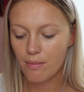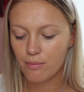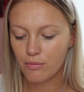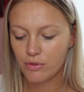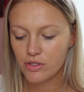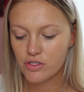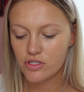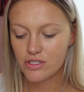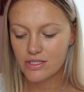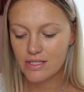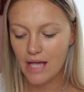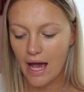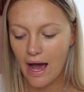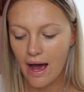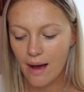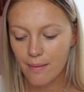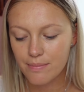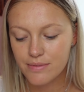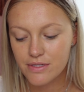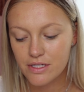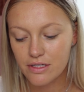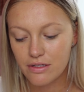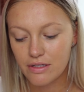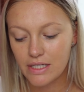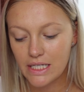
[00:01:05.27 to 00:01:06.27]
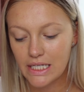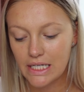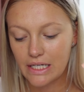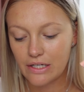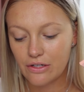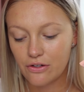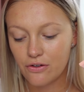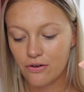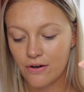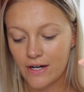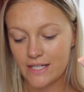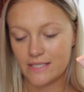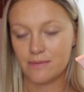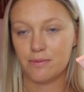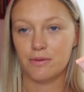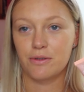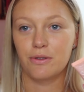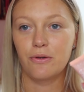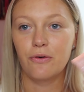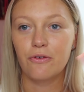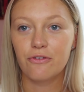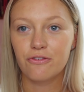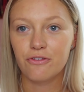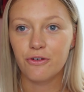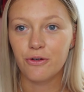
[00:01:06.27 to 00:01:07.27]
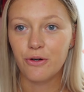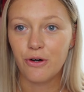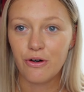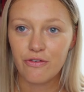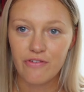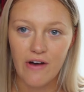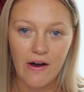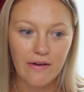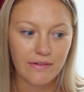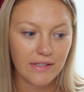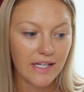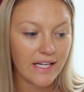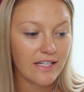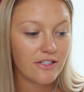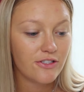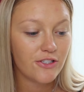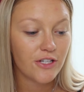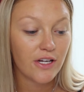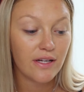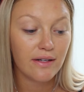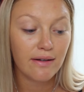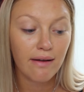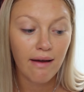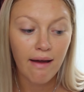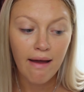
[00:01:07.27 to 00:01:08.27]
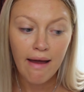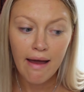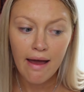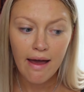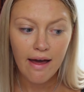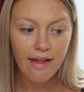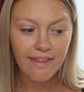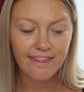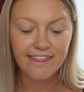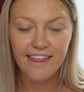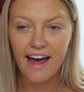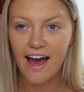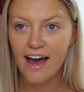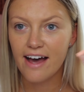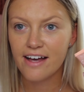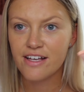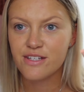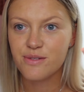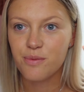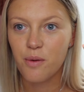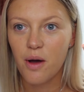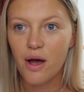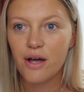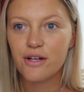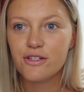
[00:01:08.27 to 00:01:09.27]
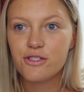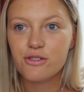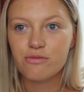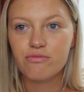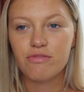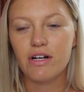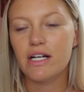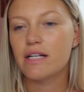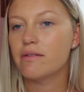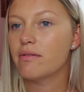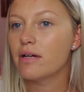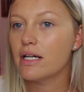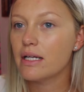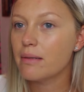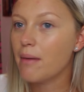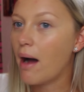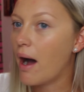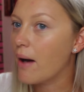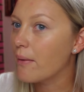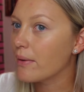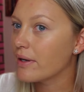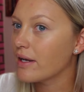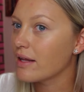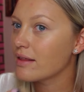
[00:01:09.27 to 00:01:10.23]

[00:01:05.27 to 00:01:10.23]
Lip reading: which is absolutely incredible for a foundation that has worked really, really well.